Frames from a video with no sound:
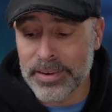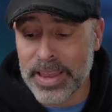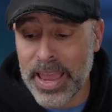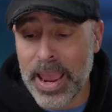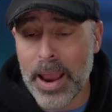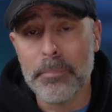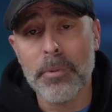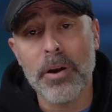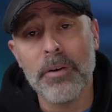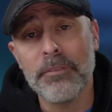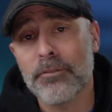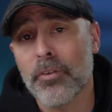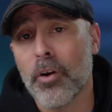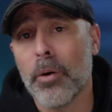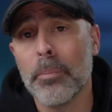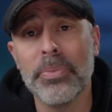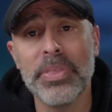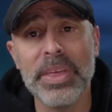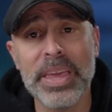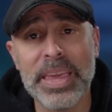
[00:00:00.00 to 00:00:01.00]
camera
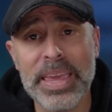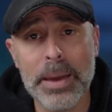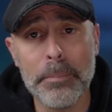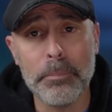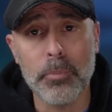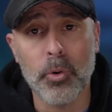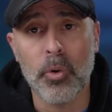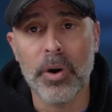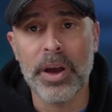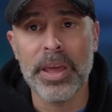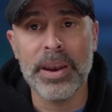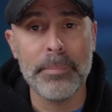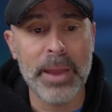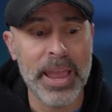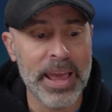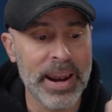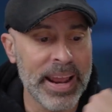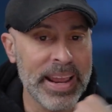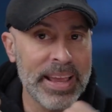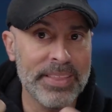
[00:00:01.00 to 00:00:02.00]
from the gimbal. And
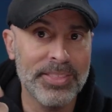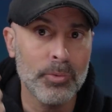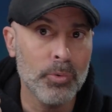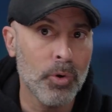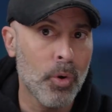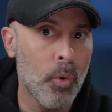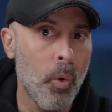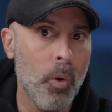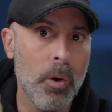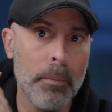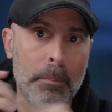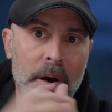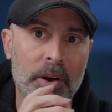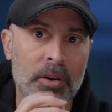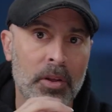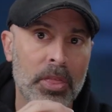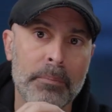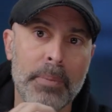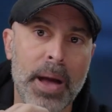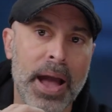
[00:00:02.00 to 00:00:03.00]
man, I hit the record
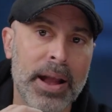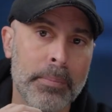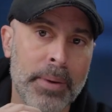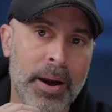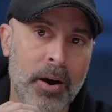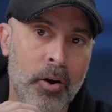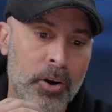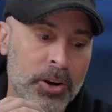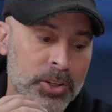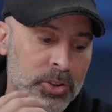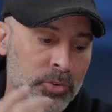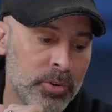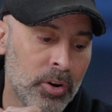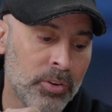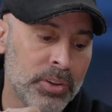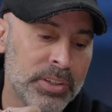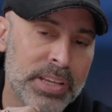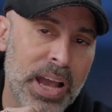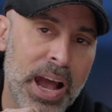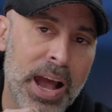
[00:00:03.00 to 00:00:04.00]
button on the back of my R S three
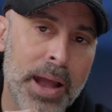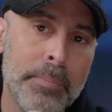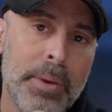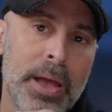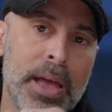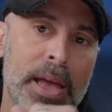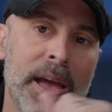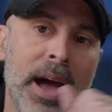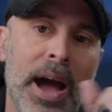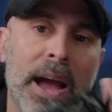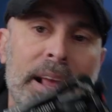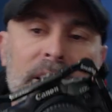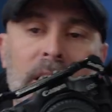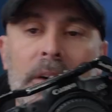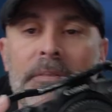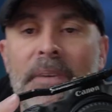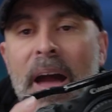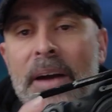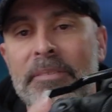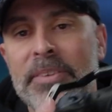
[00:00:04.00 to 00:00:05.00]
all the time. I
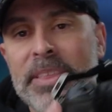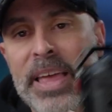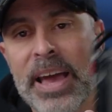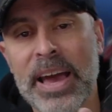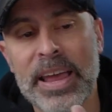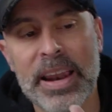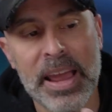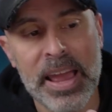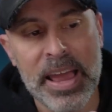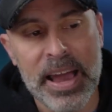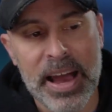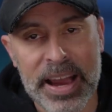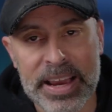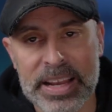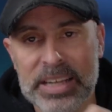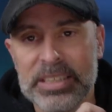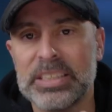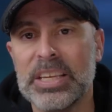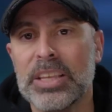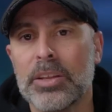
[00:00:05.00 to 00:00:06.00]
love having that. I
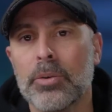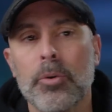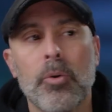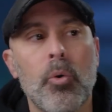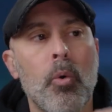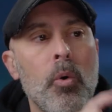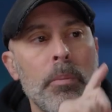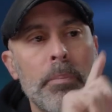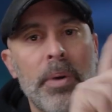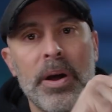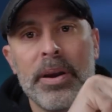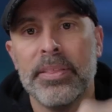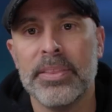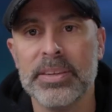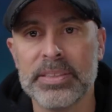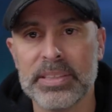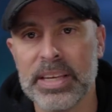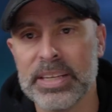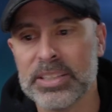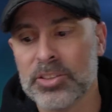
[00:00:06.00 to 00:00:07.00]
can just hit the record button and
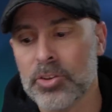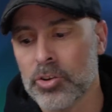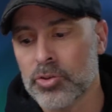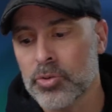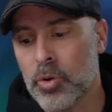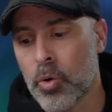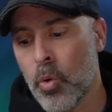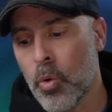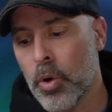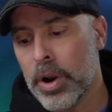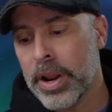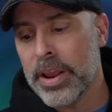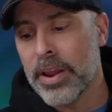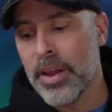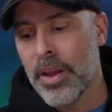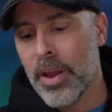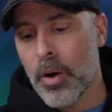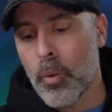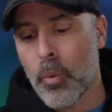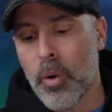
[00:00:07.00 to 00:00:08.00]
this thing starts
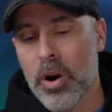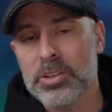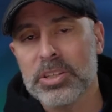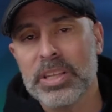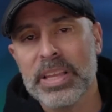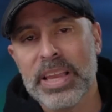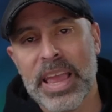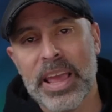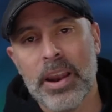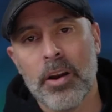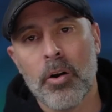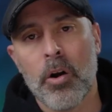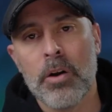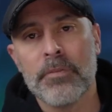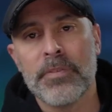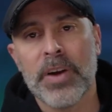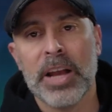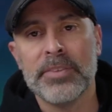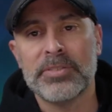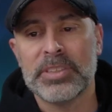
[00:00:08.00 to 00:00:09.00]
recording. Whereas on the Canon
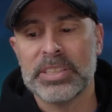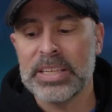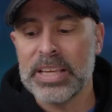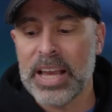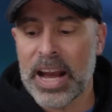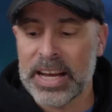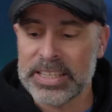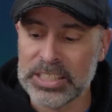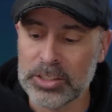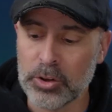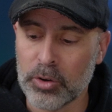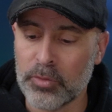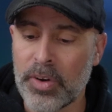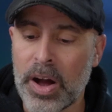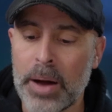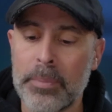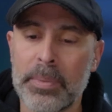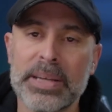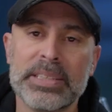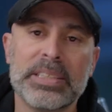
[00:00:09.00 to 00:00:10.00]
R five C, I still
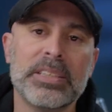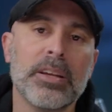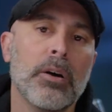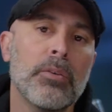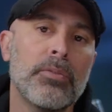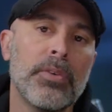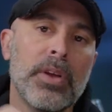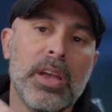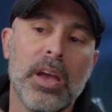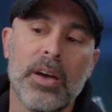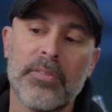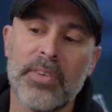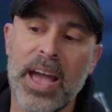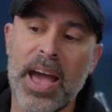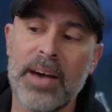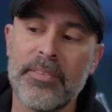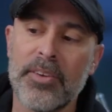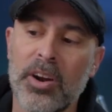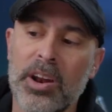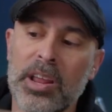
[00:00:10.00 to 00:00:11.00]
find myself, if I
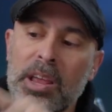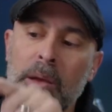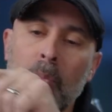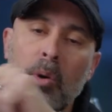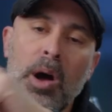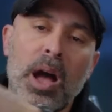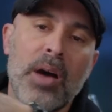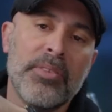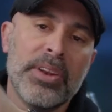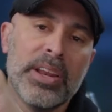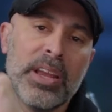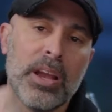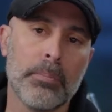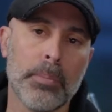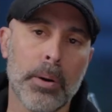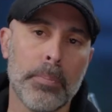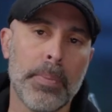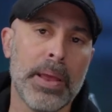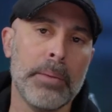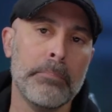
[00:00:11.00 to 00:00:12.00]
have it on the gimbal, having to
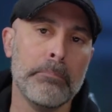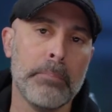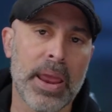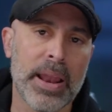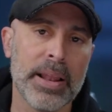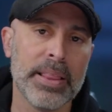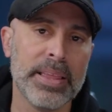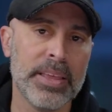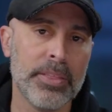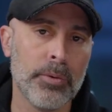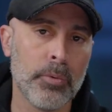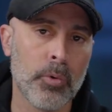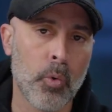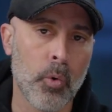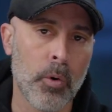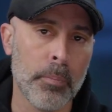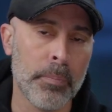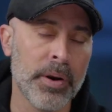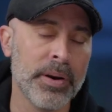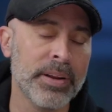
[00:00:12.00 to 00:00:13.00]
come up and manually hit the
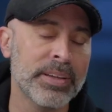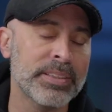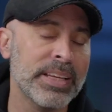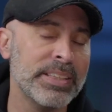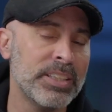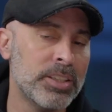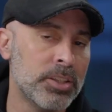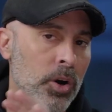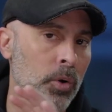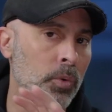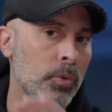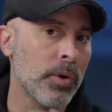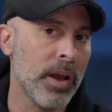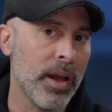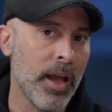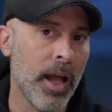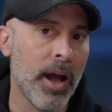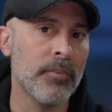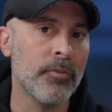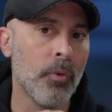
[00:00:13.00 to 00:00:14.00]
record button because I don't
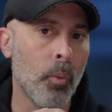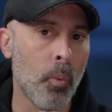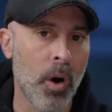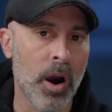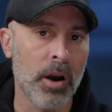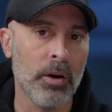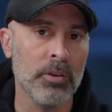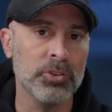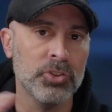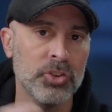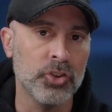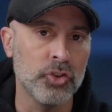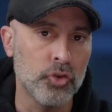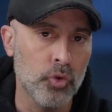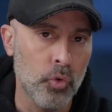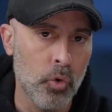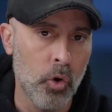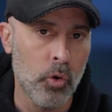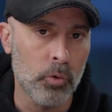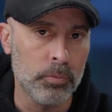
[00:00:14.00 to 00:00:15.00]
have wireless
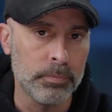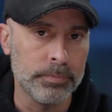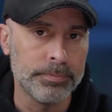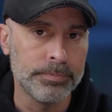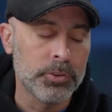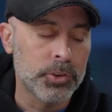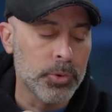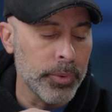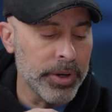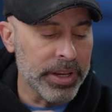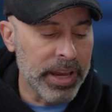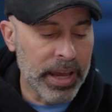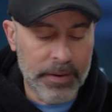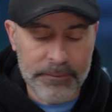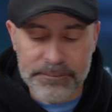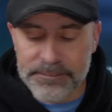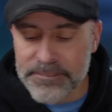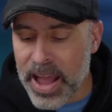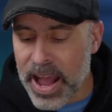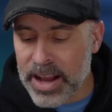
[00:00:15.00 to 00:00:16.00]
control. So when you kind
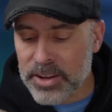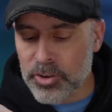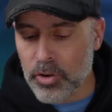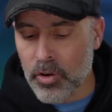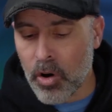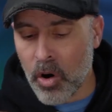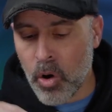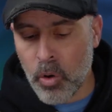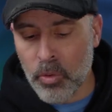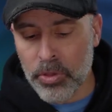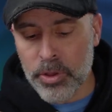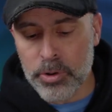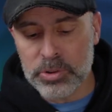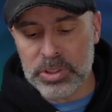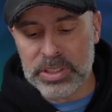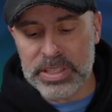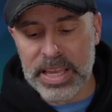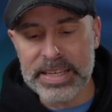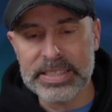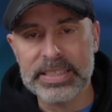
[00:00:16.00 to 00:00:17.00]
of factor all
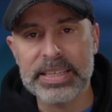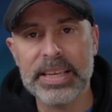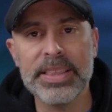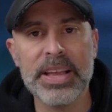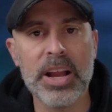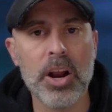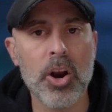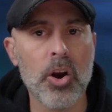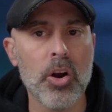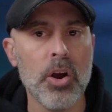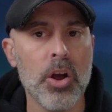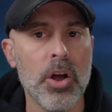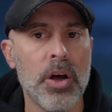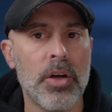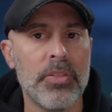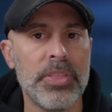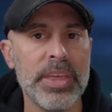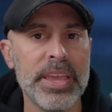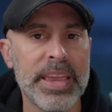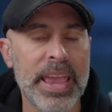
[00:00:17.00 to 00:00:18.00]
those things in there,
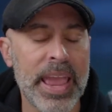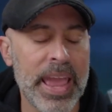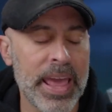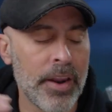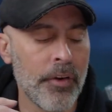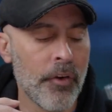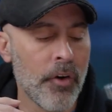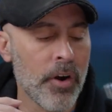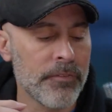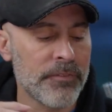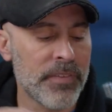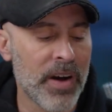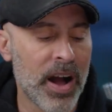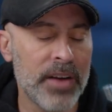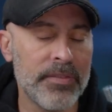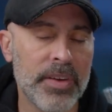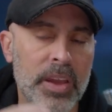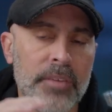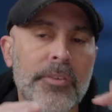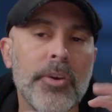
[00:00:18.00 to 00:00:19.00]
the Canon R
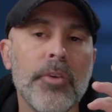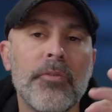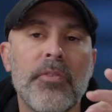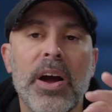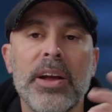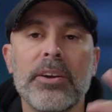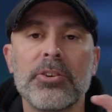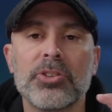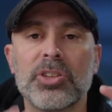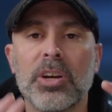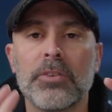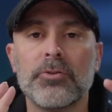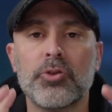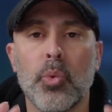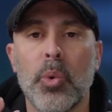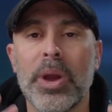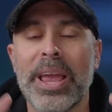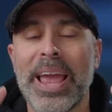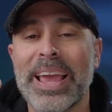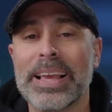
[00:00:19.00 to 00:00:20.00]
five, if you find yourself
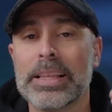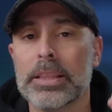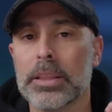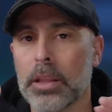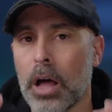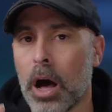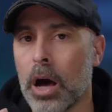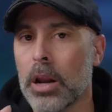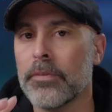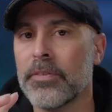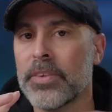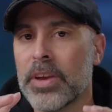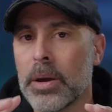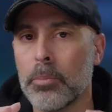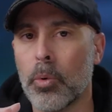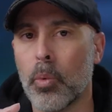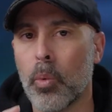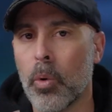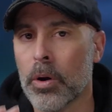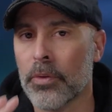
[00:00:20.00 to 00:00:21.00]
doing a lot of
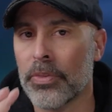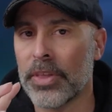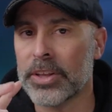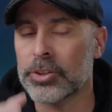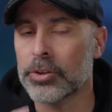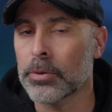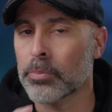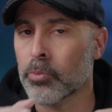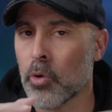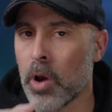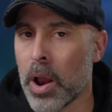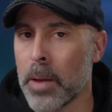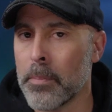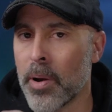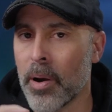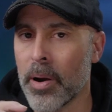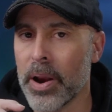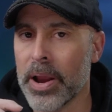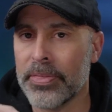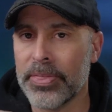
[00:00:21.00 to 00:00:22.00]
gimbal work and that's your
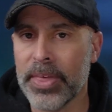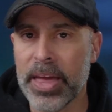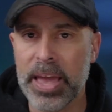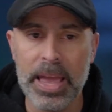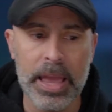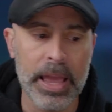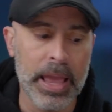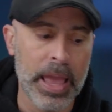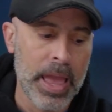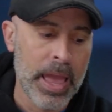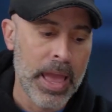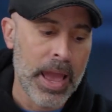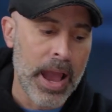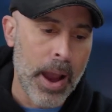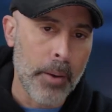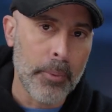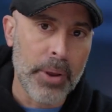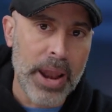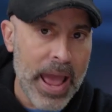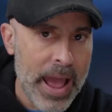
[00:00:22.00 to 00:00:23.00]
primary thing,
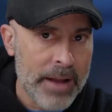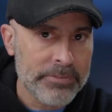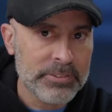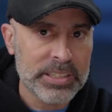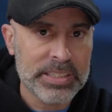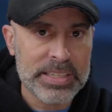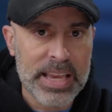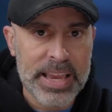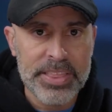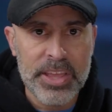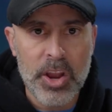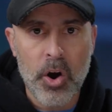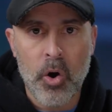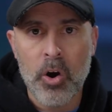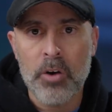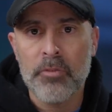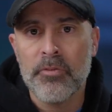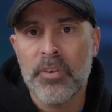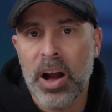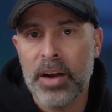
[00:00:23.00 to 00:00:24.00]
I would have to say the
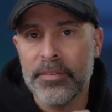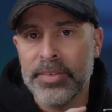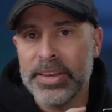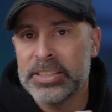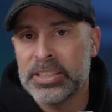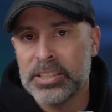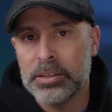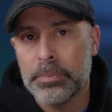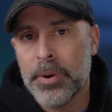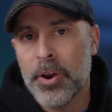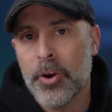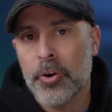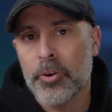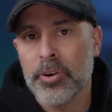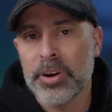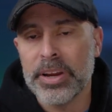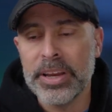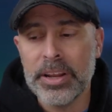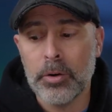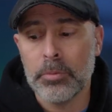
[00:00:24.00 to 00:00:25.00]
R five is
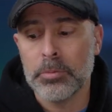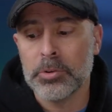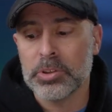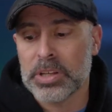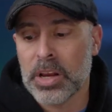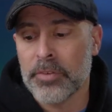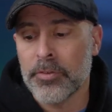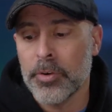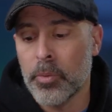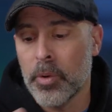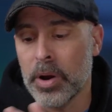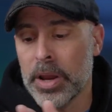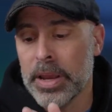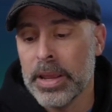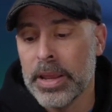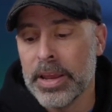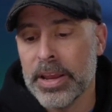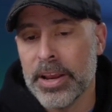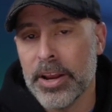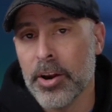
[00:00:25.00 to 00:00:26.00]
superior in almost every
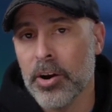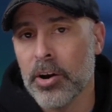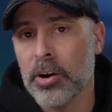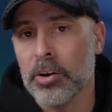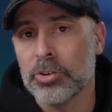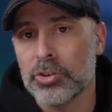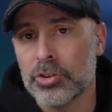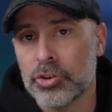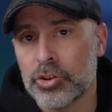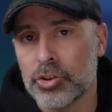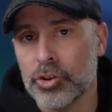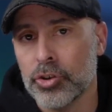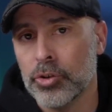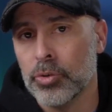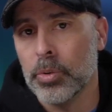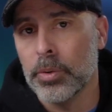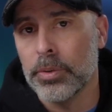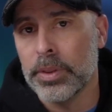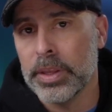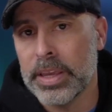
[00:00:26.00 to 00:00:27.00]
way here
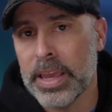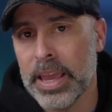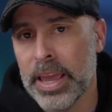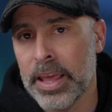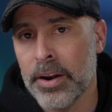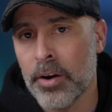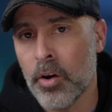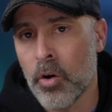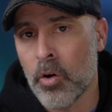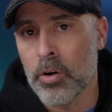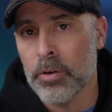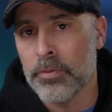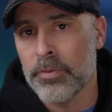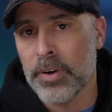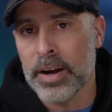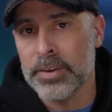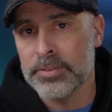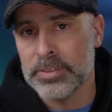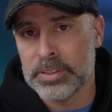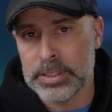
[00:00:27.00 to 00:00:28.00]
to the Canon R
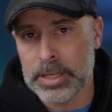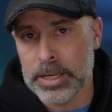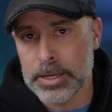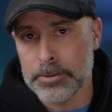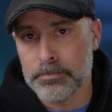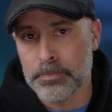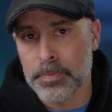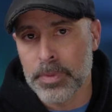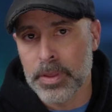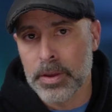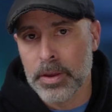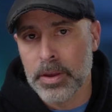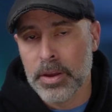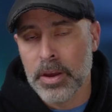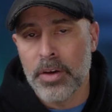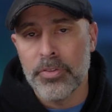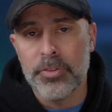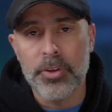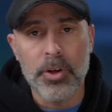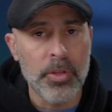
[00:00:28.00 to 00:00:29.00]
five C.
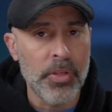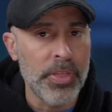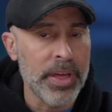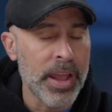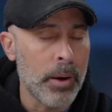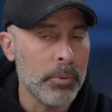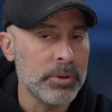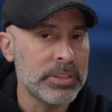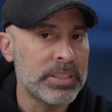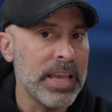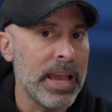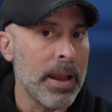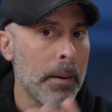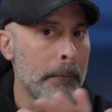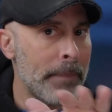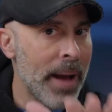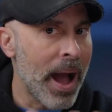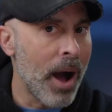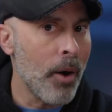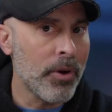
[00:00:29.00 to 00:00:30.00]
The other thing I would say
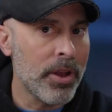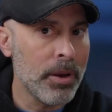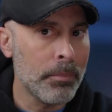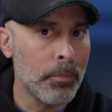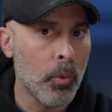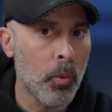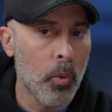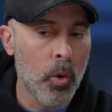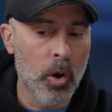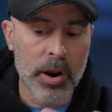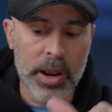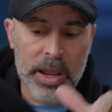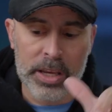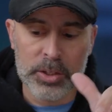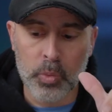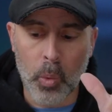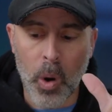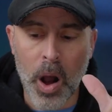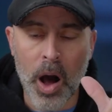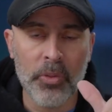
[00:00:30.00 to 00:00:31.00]
about gimbal work
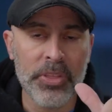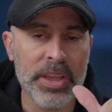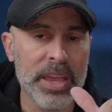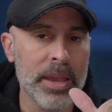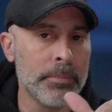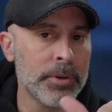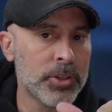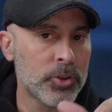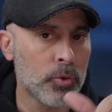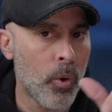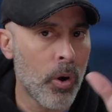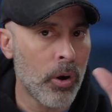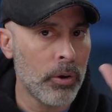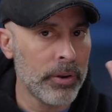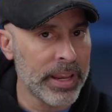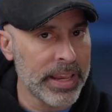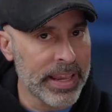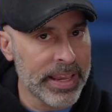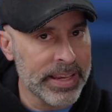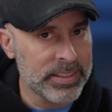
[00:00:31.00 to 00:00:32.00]
is while the image
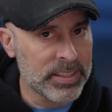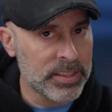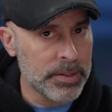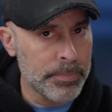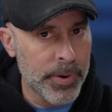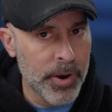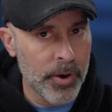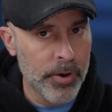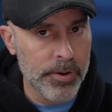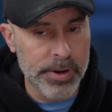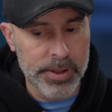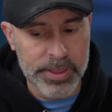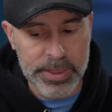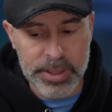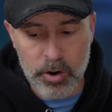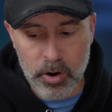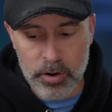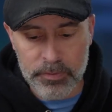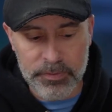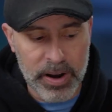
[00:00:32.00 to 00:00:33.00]
quality is superior in
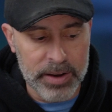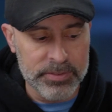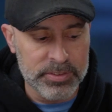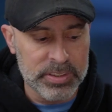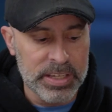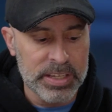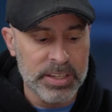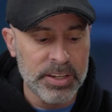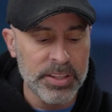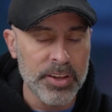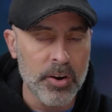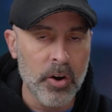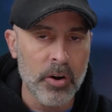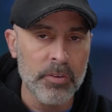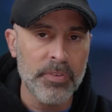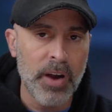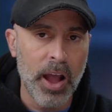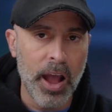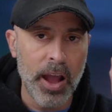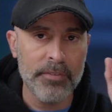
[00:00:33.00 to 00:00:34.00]
the R five C to the R
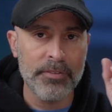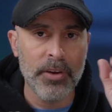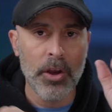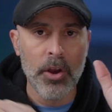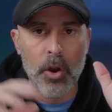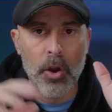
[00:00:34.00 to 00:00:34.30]
five,